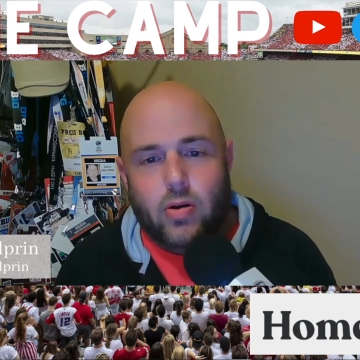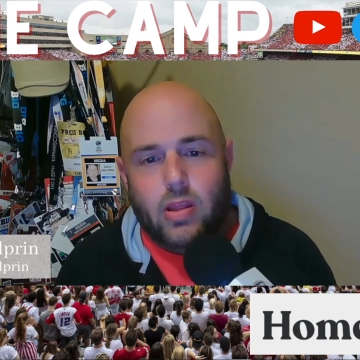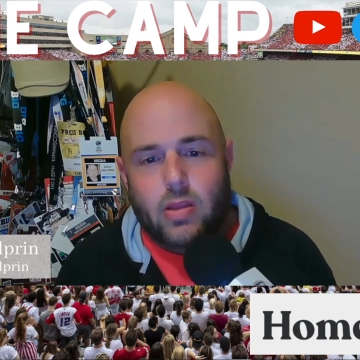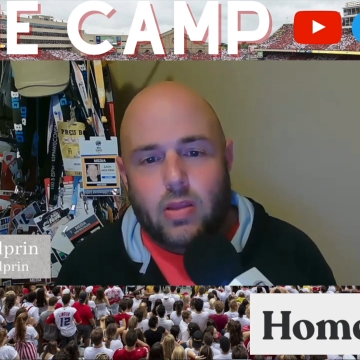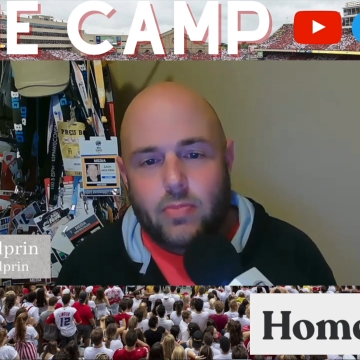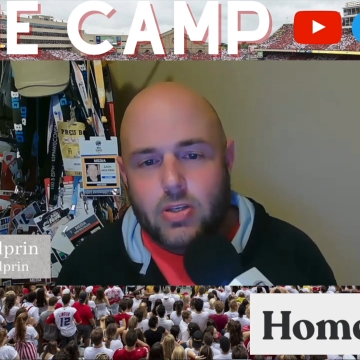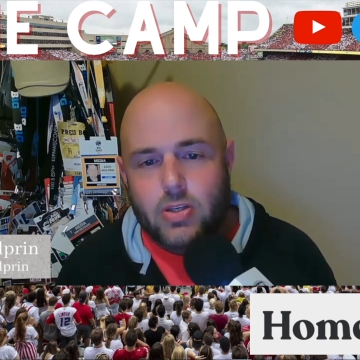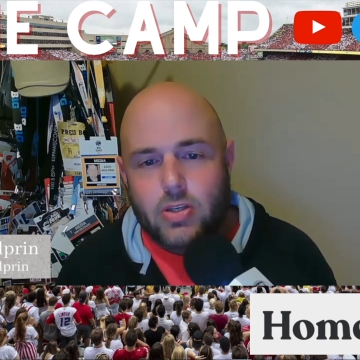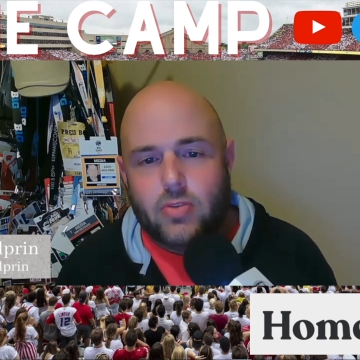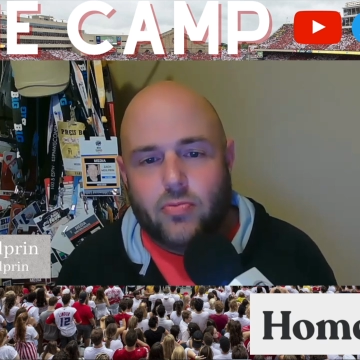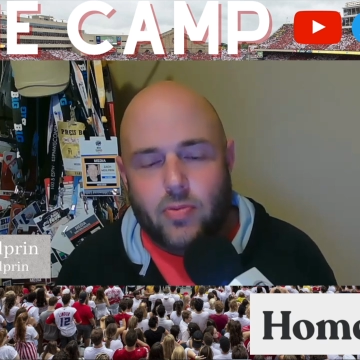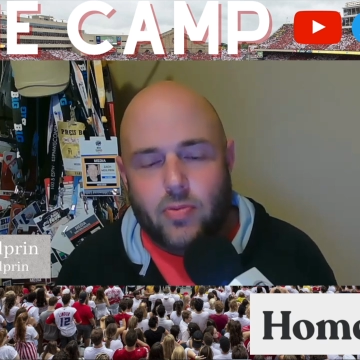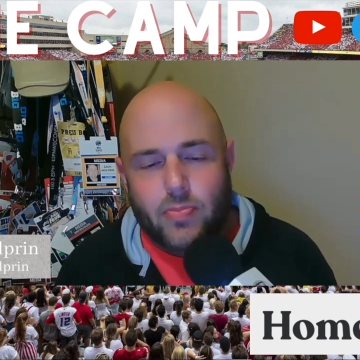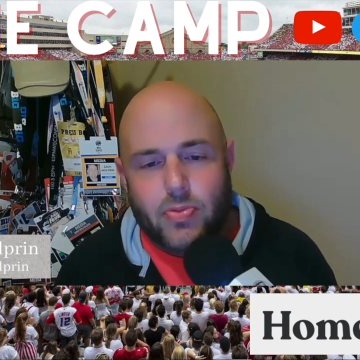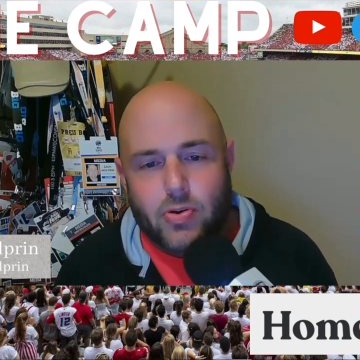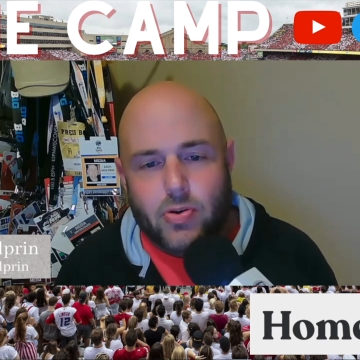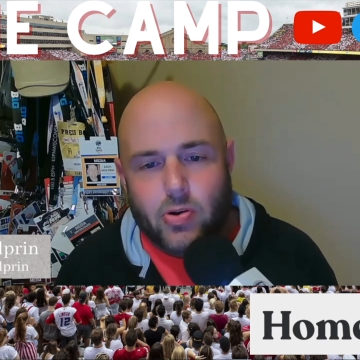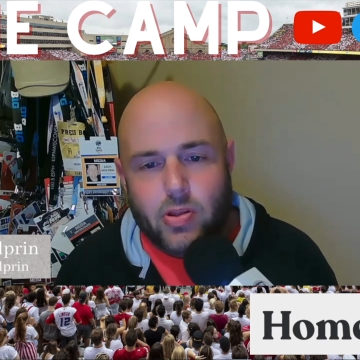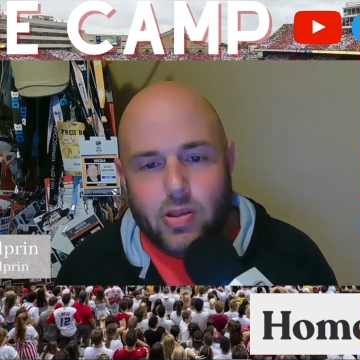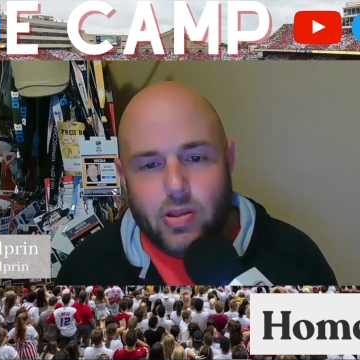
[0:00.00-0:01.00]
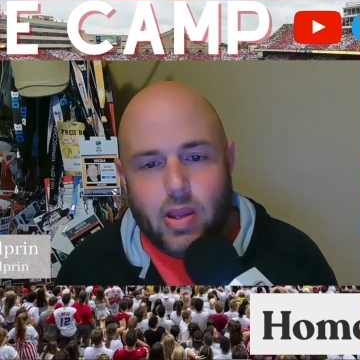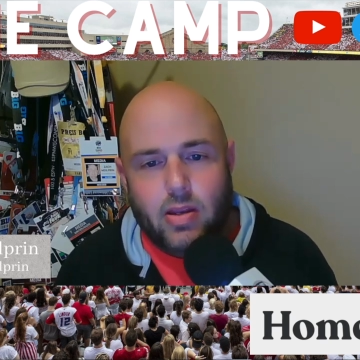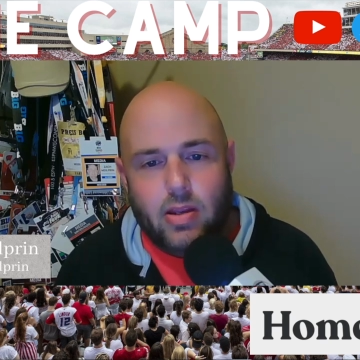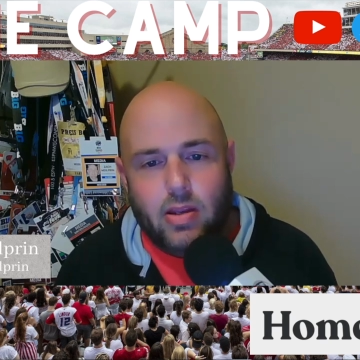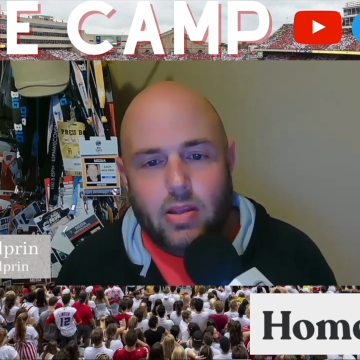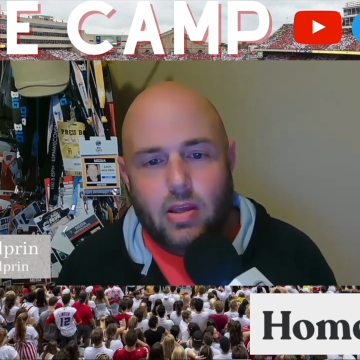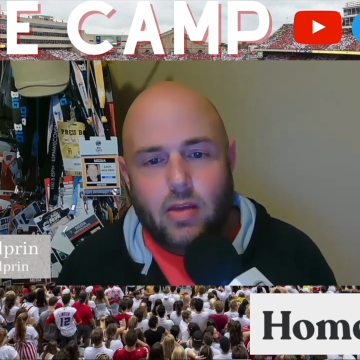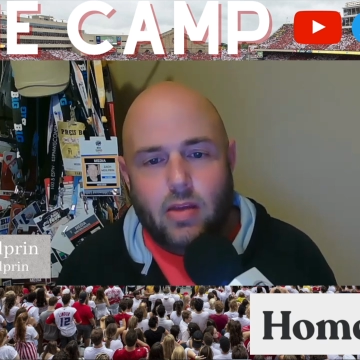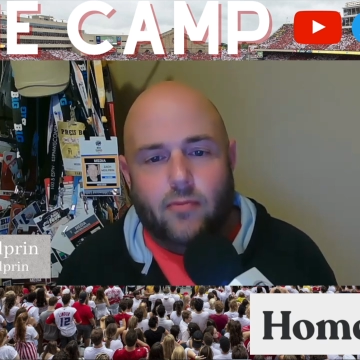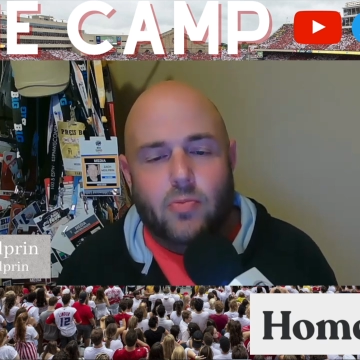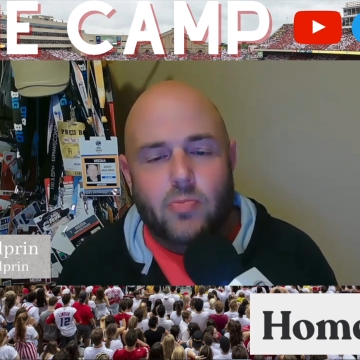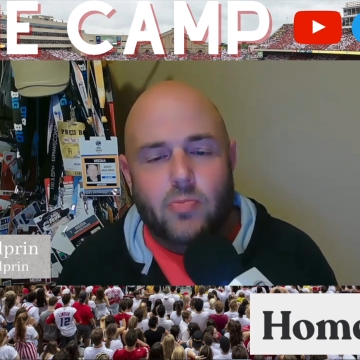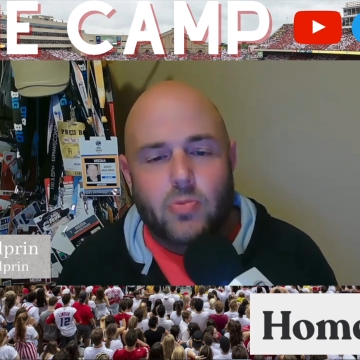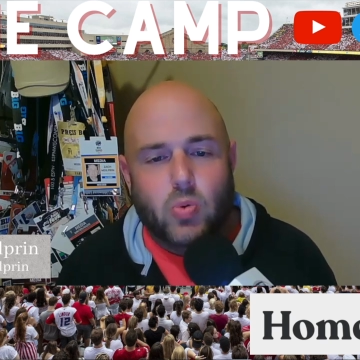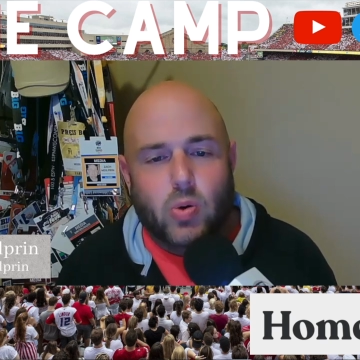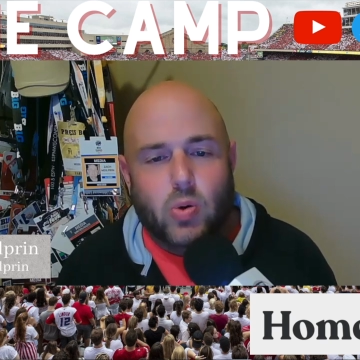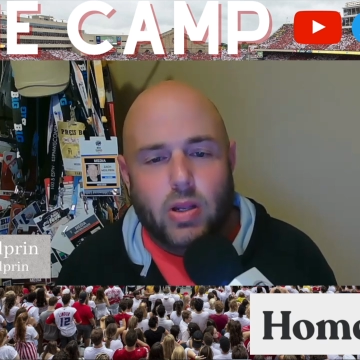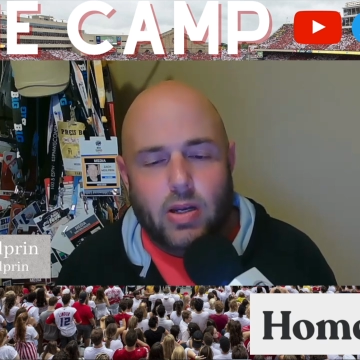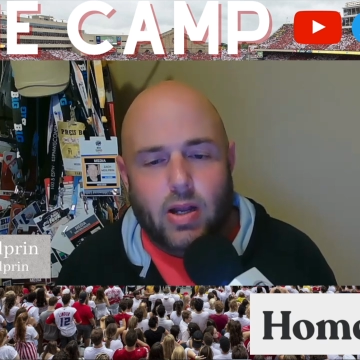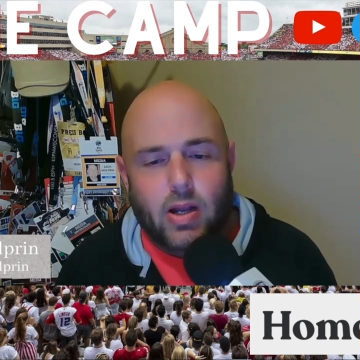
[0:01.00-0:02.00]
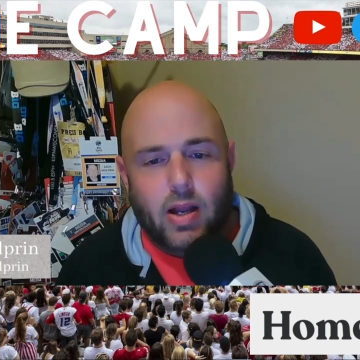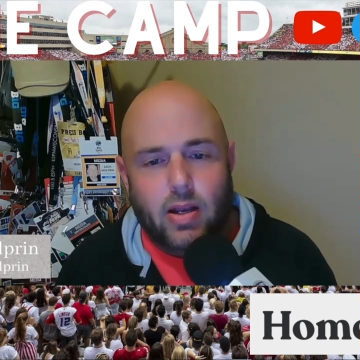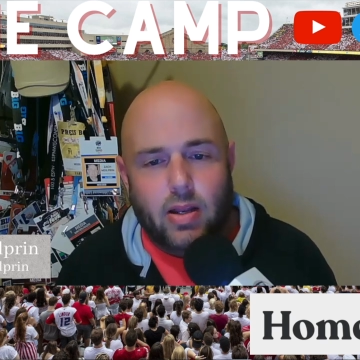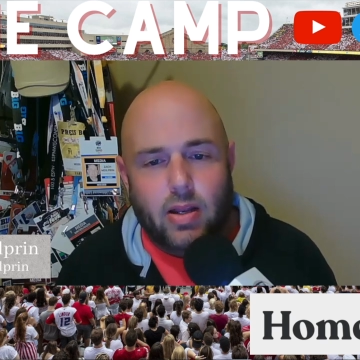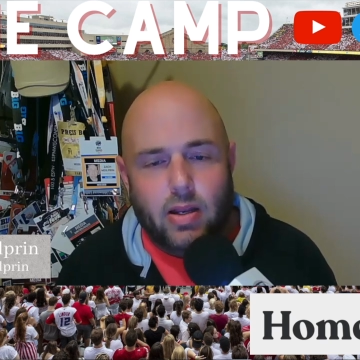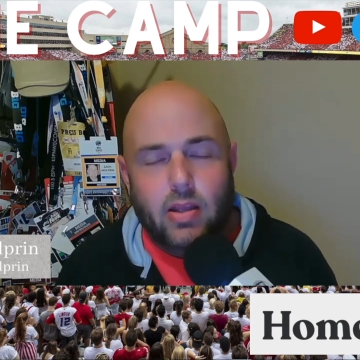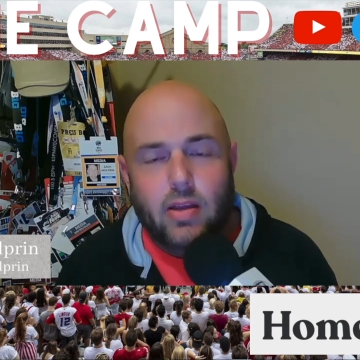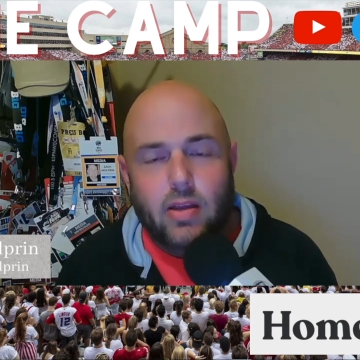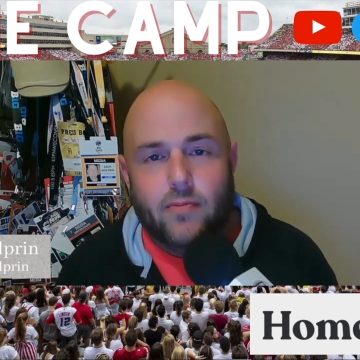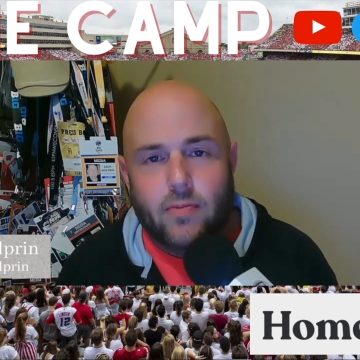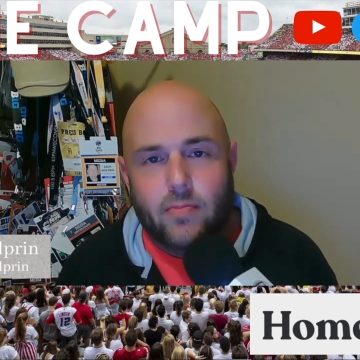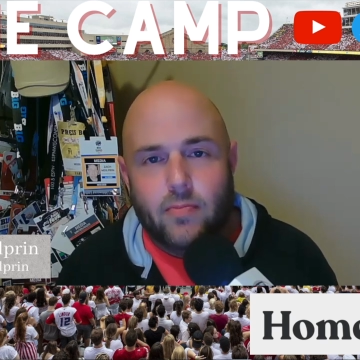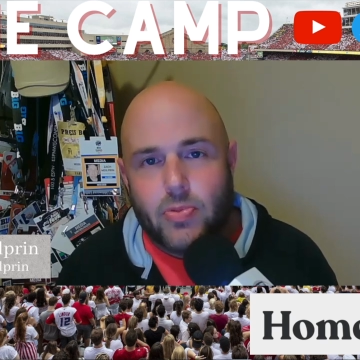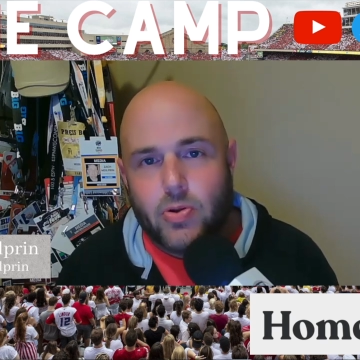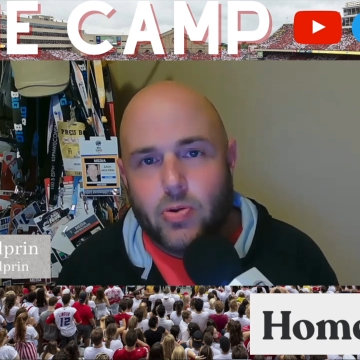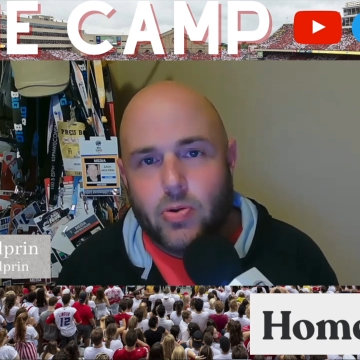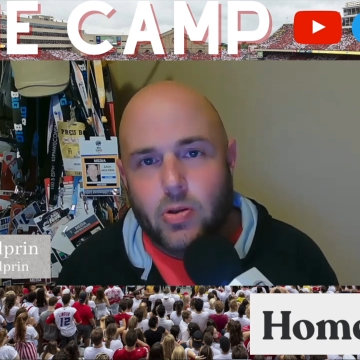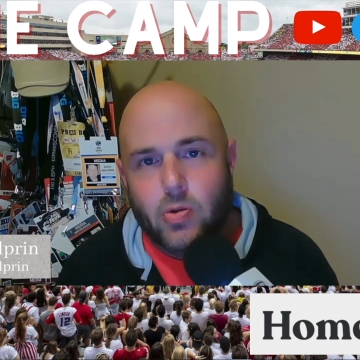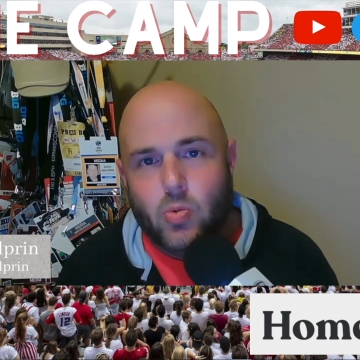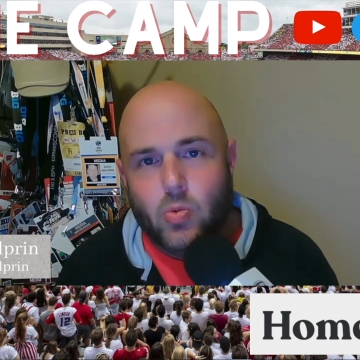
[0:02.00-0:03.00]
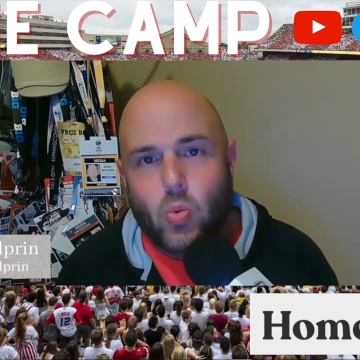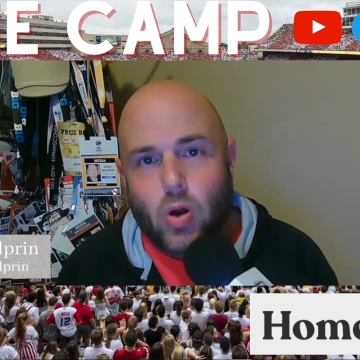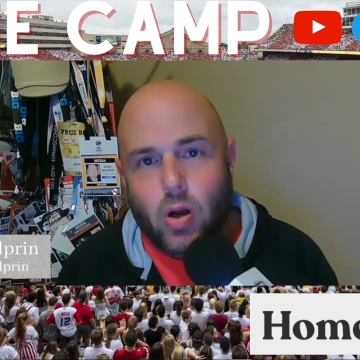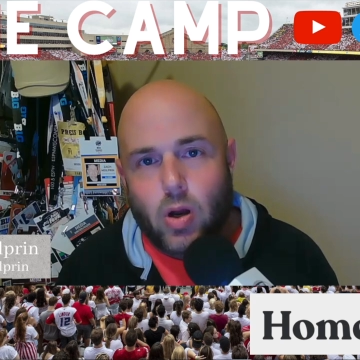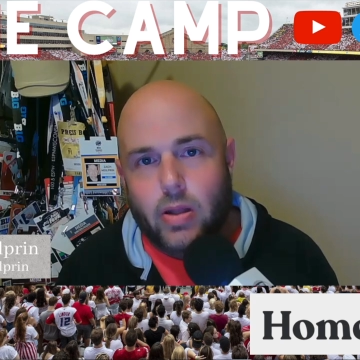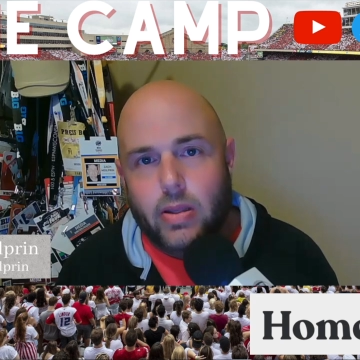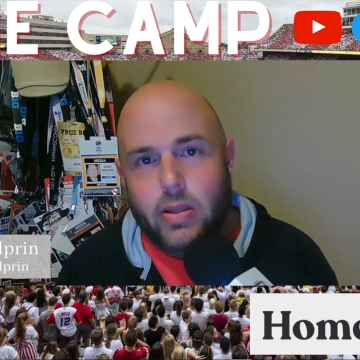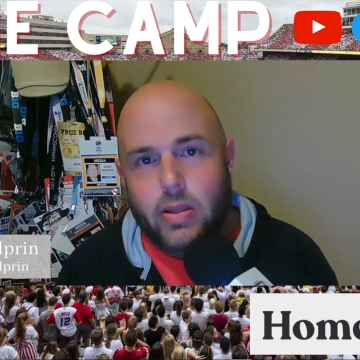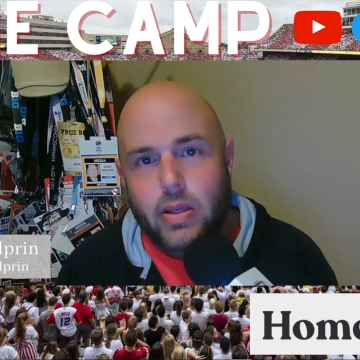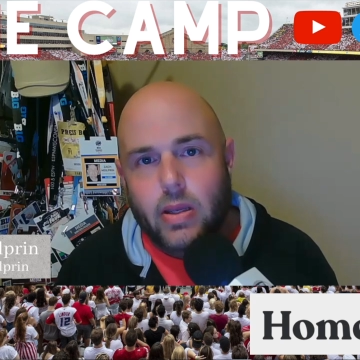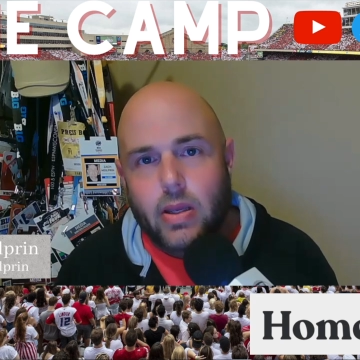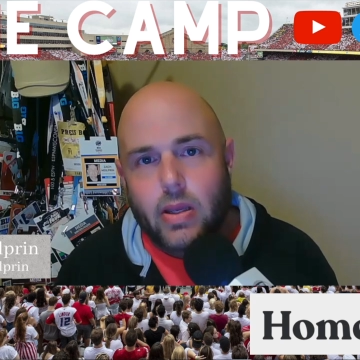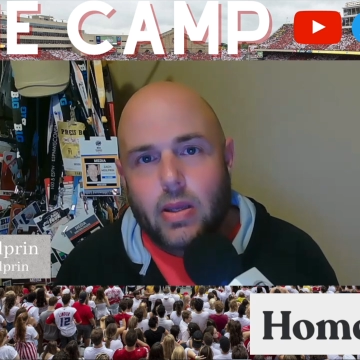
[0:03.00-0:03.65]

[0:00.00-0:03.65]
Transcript: he missed from 38, he hit from 29, and he hit from 31.